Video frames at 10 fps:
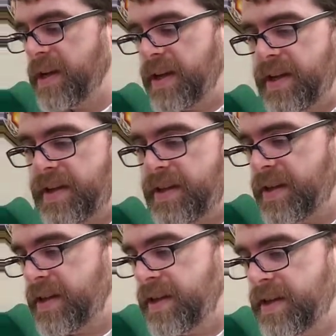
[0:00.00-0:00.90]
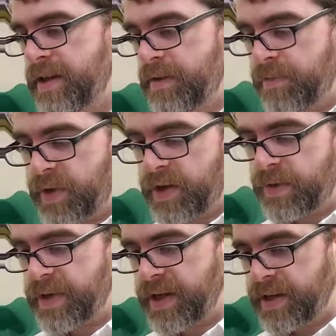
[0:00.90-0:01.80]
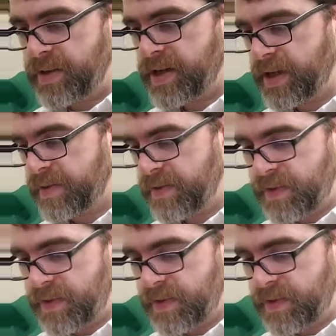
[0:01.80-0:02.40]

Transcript: and then multiply those out,